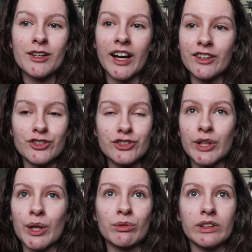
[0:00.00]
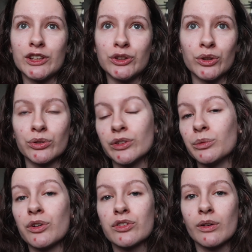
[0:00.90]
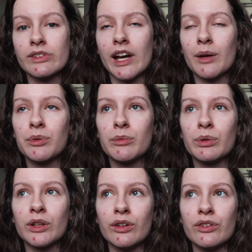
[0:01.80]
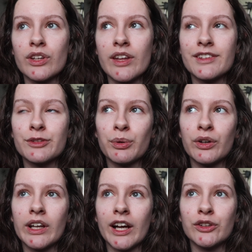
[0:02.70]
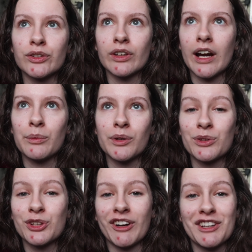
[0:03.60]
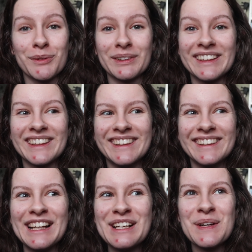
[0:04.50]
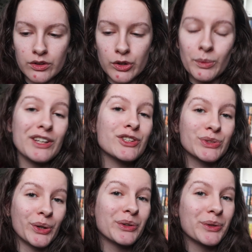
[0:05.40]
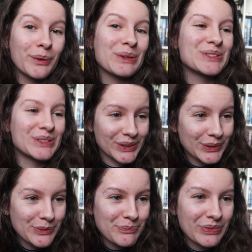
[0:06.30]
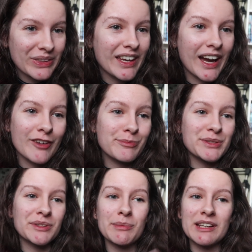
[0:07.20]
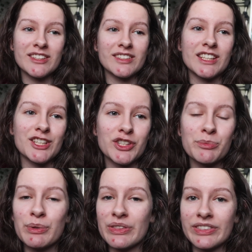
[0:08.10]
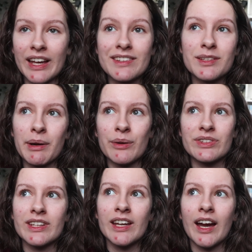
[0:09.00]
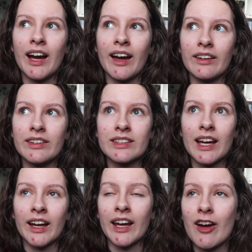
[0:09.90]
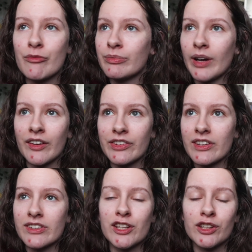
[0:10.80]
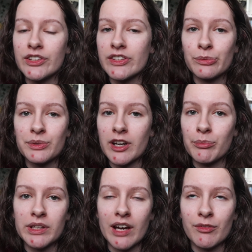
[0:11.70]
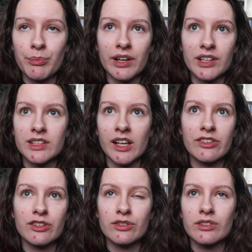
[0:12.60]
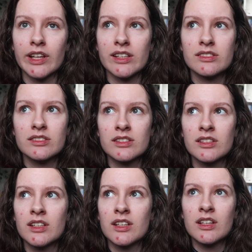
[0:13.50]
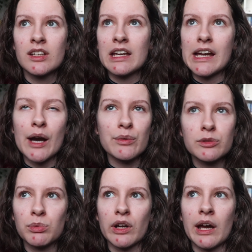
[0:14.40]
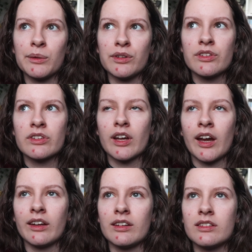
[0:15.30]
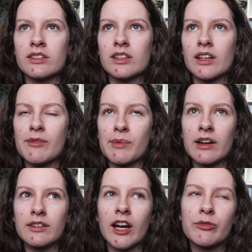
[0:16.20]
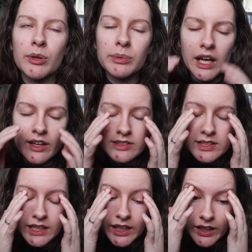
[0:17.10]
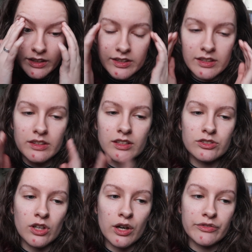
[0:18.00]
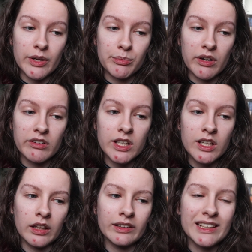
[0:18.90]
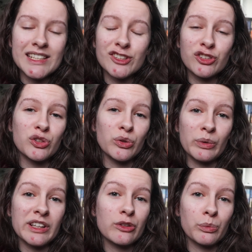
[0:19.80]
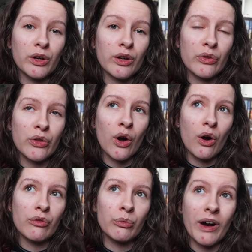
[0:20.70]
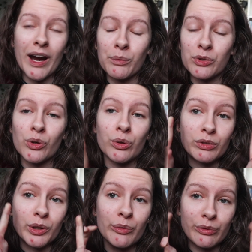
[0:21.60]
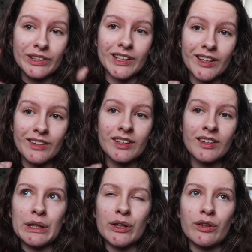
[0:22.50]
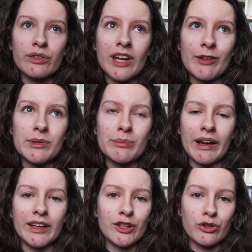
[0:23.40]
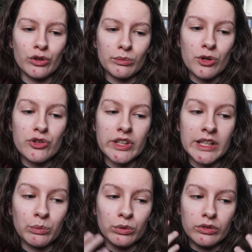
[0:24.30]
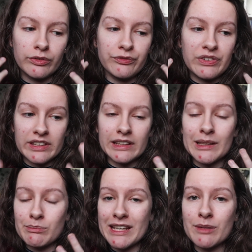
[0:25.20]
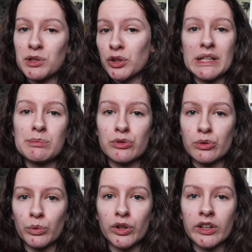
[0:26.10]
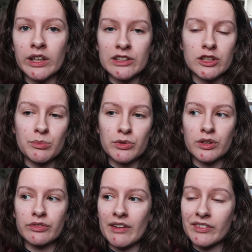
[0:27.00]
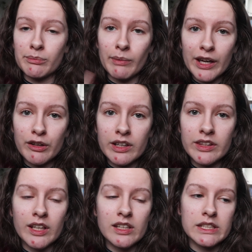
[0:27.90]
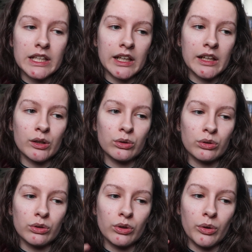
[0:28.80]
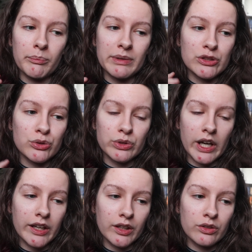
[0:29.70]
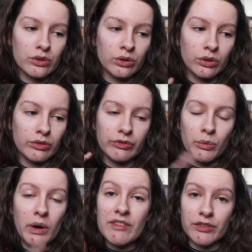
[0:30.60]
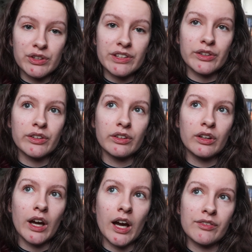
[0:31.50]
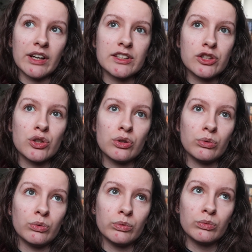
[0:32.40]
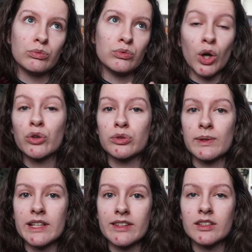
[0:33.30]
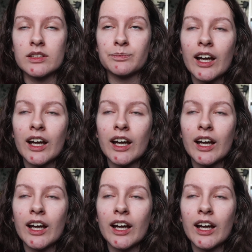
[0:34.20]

I just generally don't know what's going to happen because at this point I don't know how we're going to graduate. So I just don't know what to do. I've been doing my dissertation, but that's about it. And I have, as I said earlier this week, I've been having panic attacks that just last hours upon hours, and I've probably had to take, since the start of February, at least 2 weeks worth of what I would call recovery days, because I've been panicking so much that it will physically make me unable to work in terms of having a migraine the next day or being too tired, or for whatever reason I've had to not do anything.